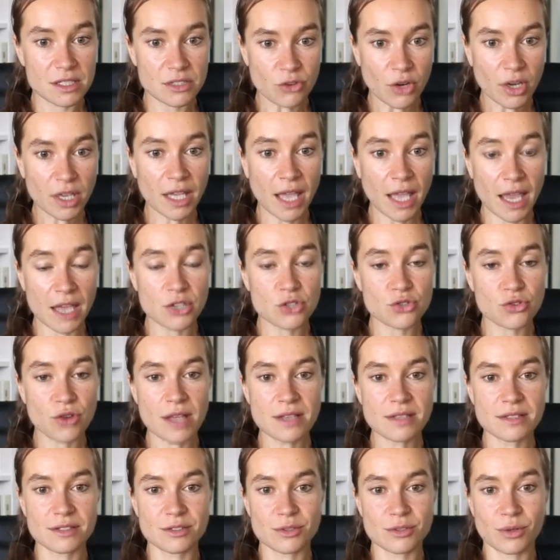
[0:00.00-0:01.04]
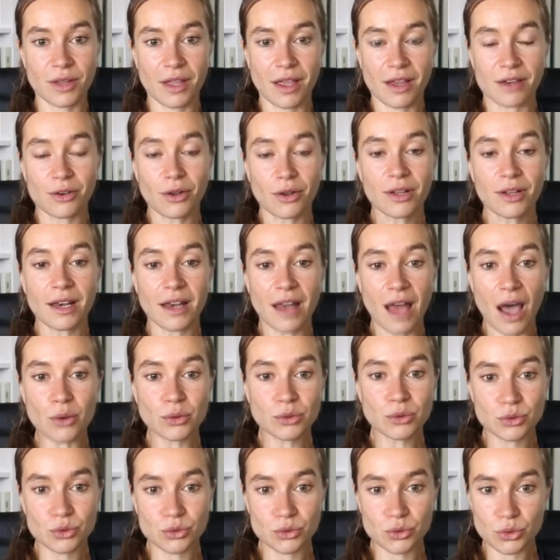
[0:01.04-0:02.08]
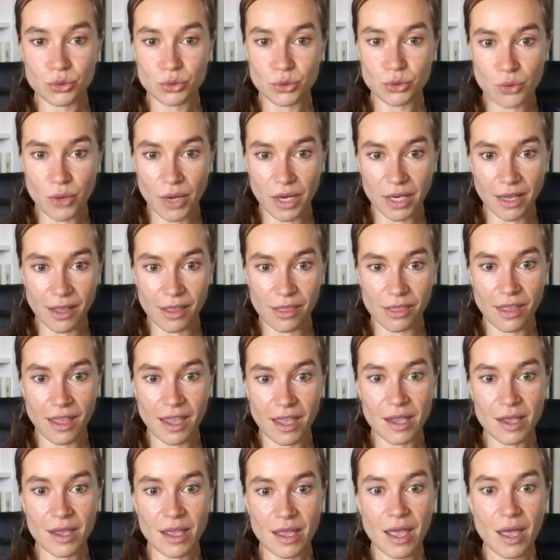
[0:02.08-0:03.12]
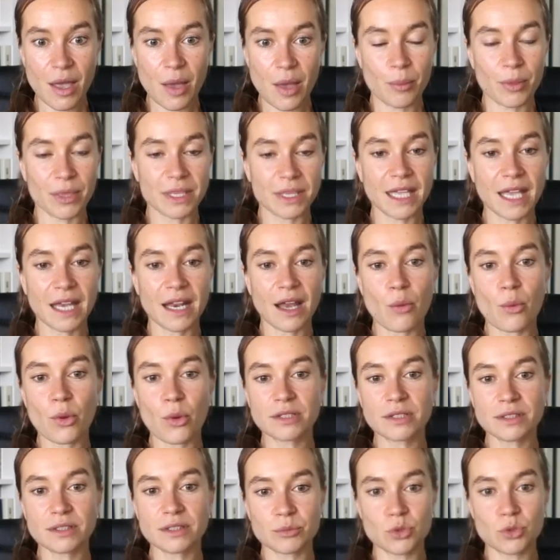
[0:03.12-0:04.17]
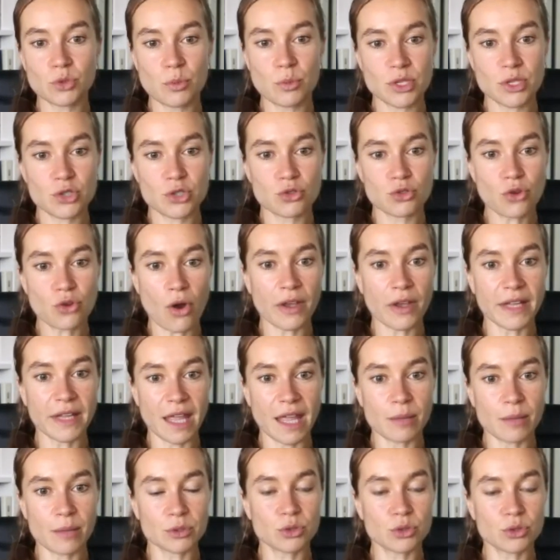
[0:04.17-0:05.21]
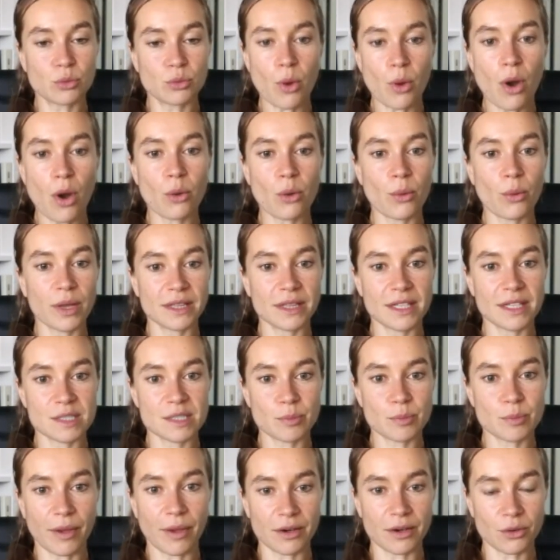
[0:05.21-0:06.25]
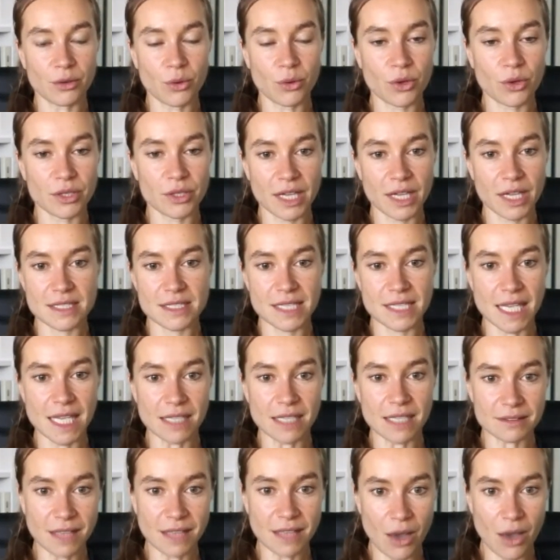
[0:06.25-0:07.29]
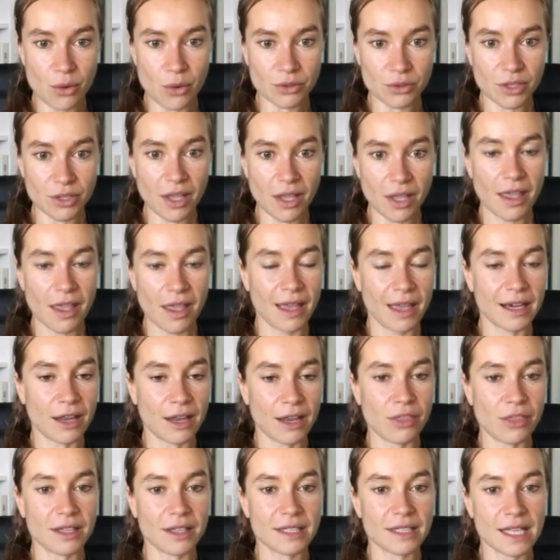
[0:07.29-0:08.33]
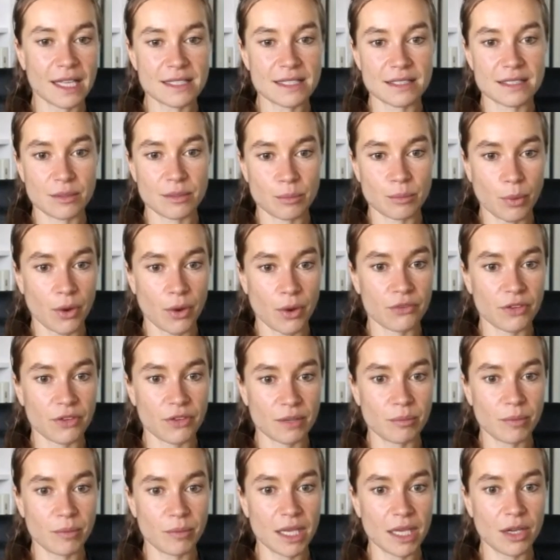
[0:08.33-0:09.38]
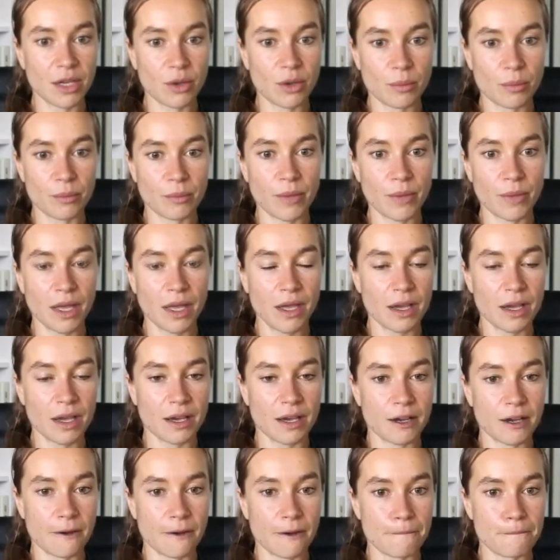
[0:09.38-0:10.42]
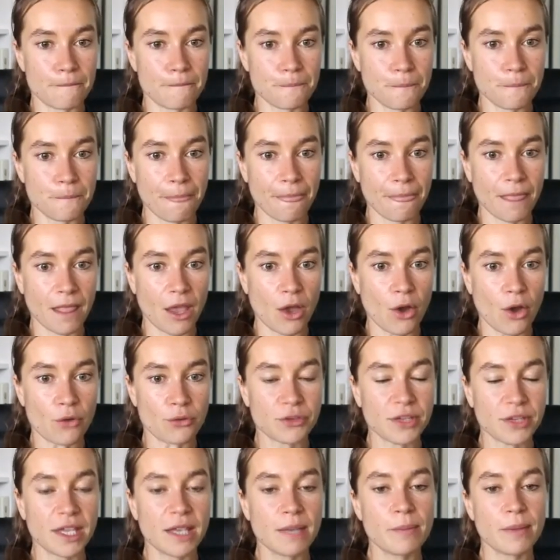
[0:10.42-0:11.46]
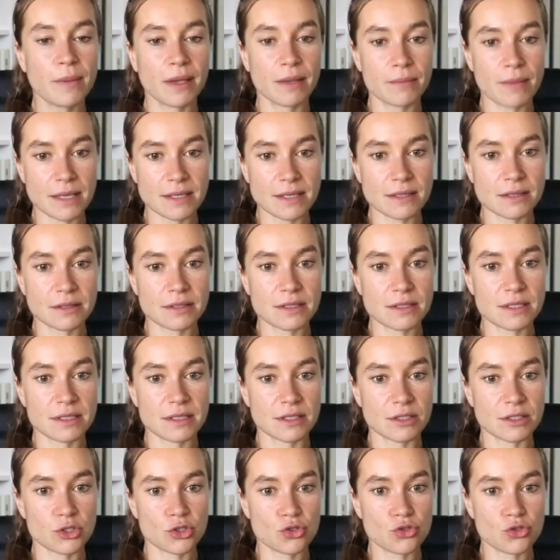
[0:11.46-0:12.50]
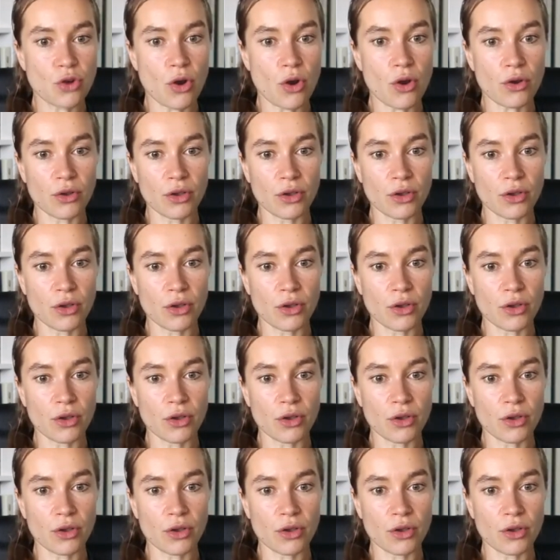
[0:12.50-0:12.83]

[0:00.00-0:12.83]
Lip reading: cage rest, so they are not allowed to do anything, but yet I want them to be strong and able to walk when the spinal cord has healed out. And I think that's the perfect medium of keeping muscles strong